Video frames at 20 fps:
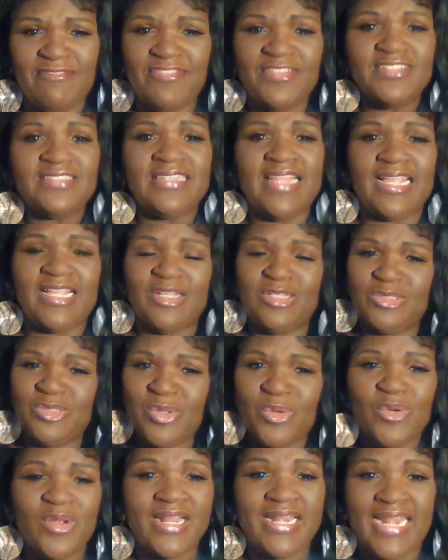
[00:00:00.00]
It feels like a
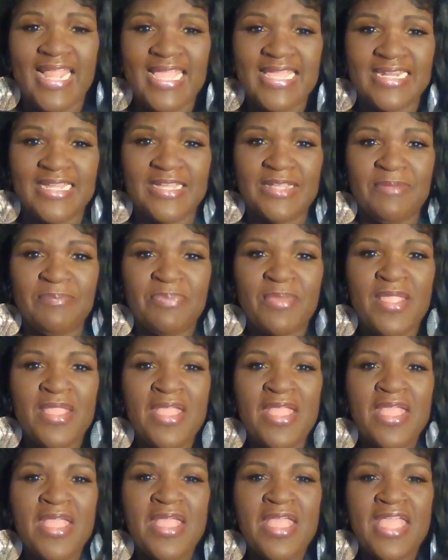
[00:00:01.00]
tornado
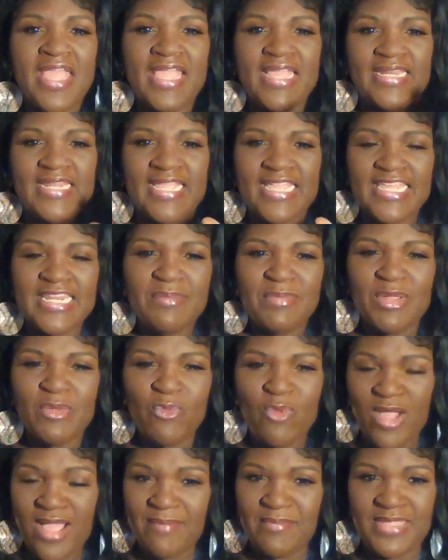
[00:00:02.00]
and the enemy
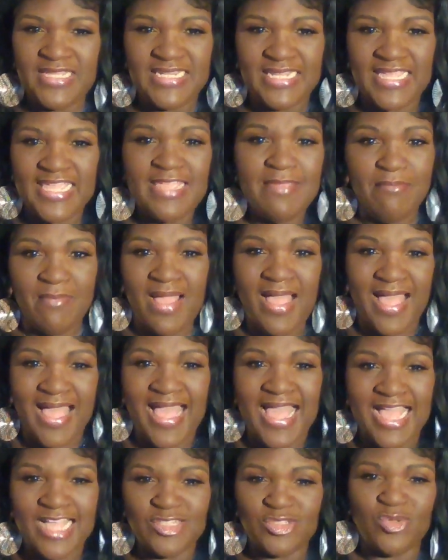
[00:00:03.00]
want me to keep my
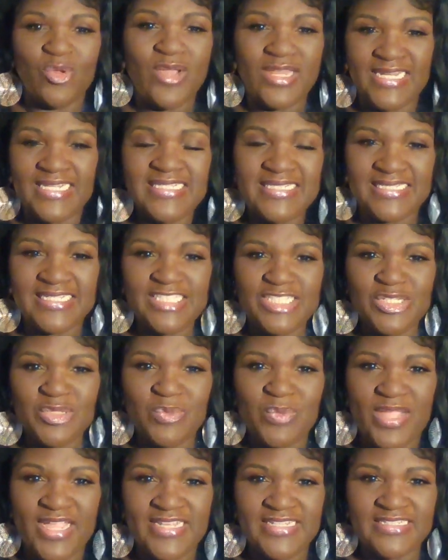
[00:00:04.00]
eyes on the
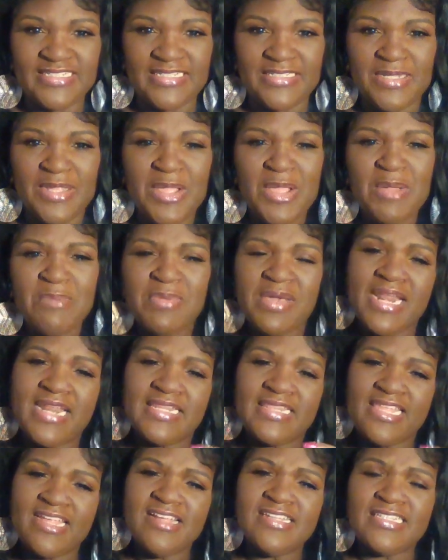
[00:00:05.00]
situation, but
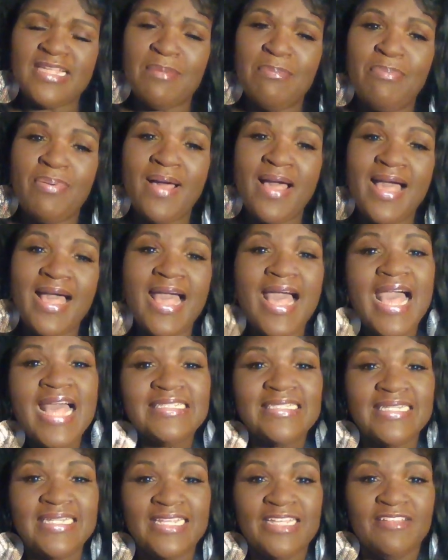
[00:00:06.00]
there's a
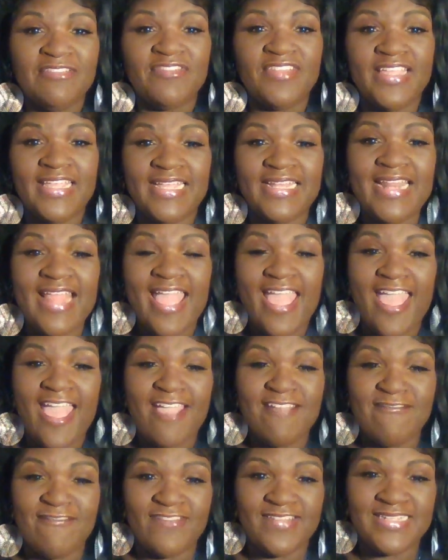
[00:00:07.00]
positive in
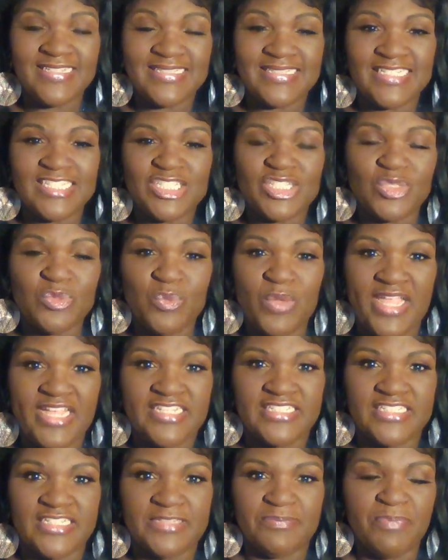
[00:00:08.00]
every
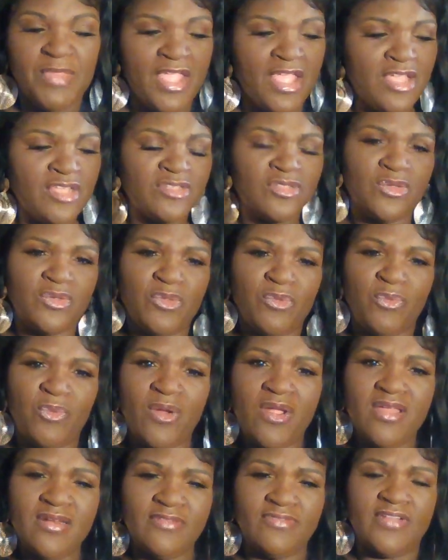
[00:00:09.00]
situation. So the
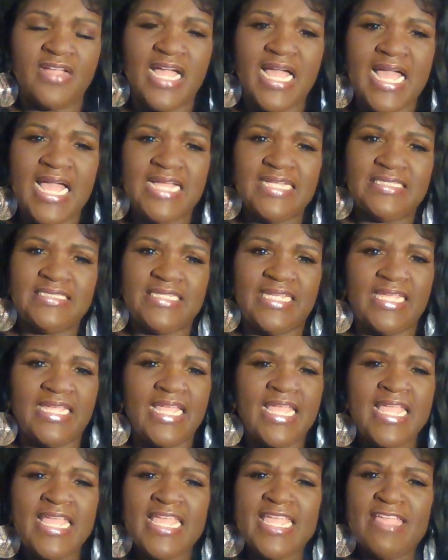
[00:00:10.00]
word of God said,
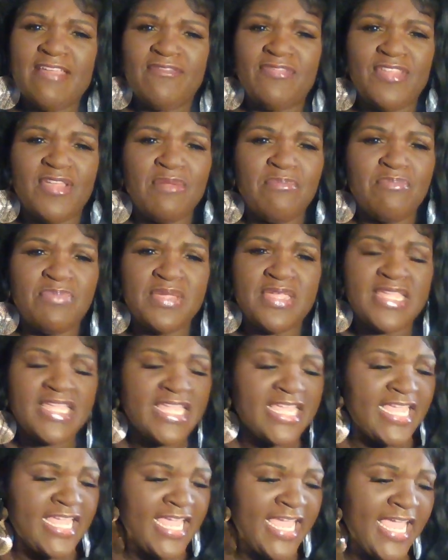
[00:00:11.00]
if there
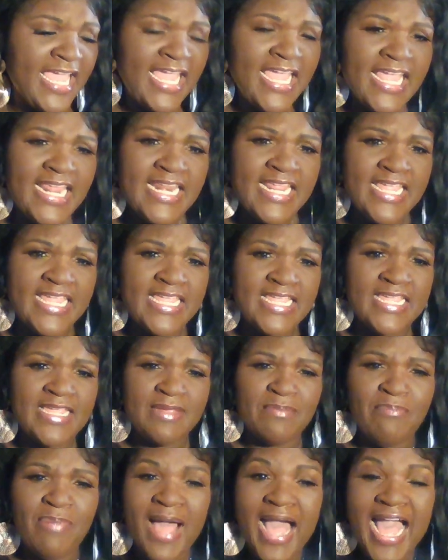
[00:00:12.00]
be any
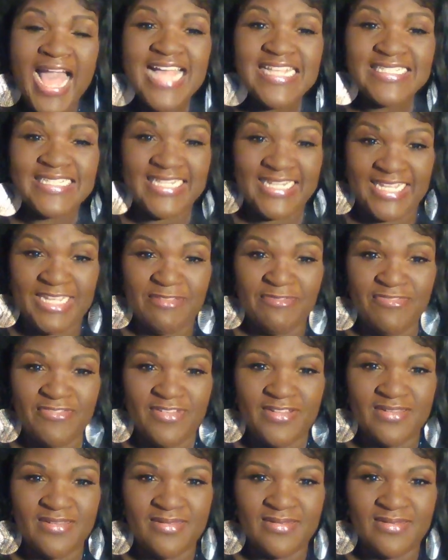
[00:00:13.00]
positive